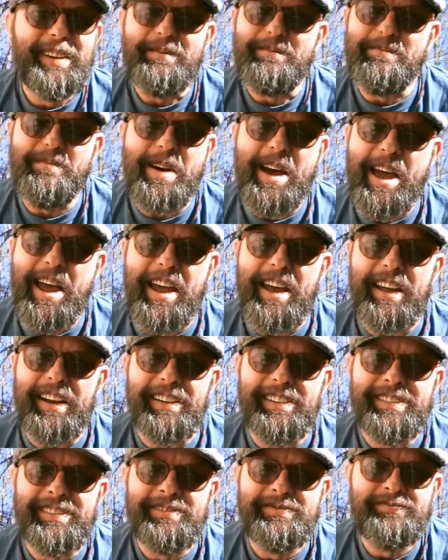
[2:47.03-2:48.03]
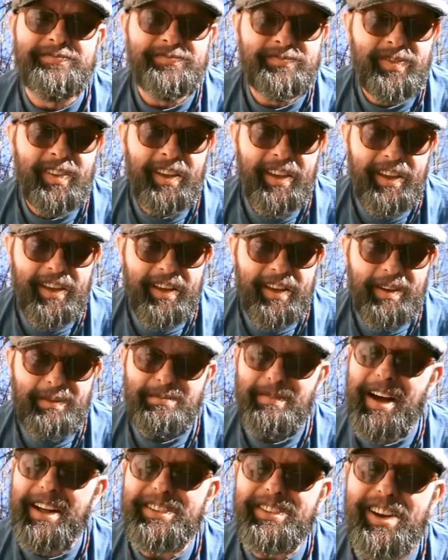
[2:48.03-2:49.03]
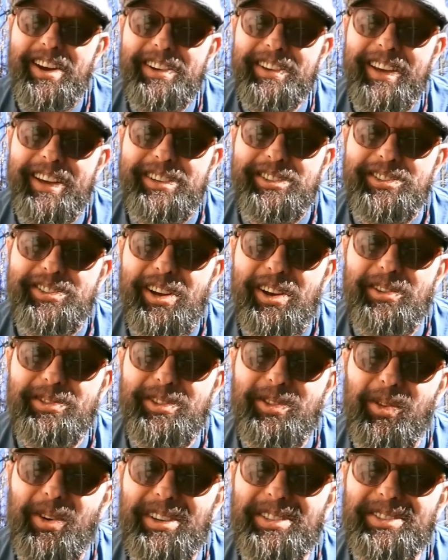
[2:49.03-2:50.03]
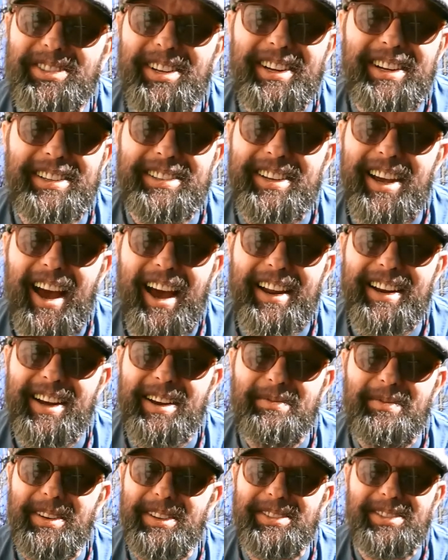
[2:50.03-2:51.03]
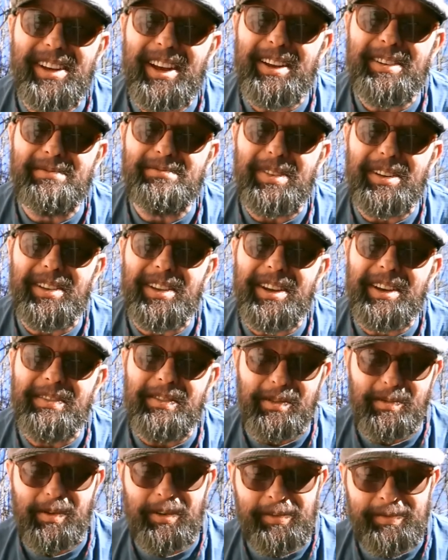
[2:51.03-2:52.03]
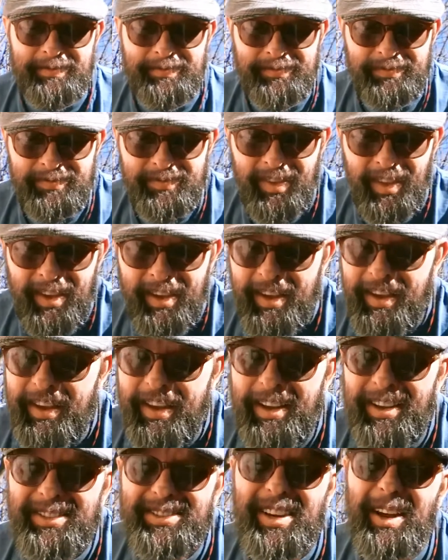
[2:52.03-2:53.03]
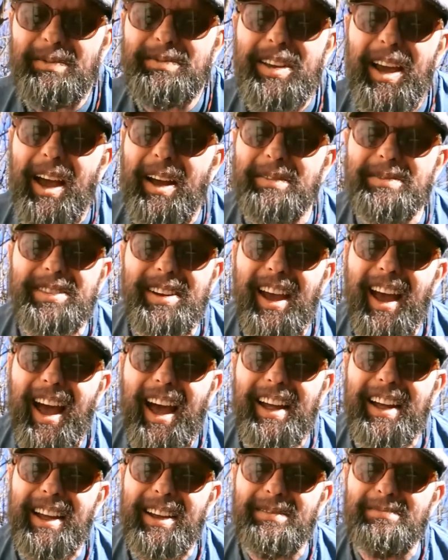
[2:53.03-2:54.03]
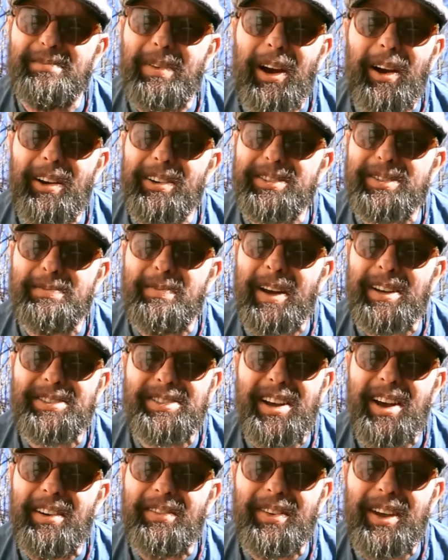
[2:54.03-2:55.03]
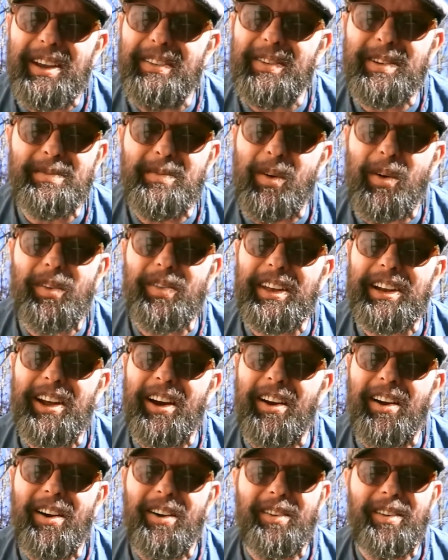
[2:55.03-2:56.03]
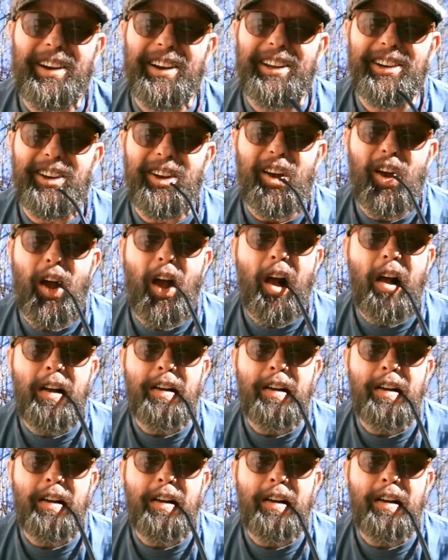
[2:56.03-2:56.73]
Man, my tongue gets so twisted and tied up, it's unbelievable. Sometimes I embarrass myself even more than I already do.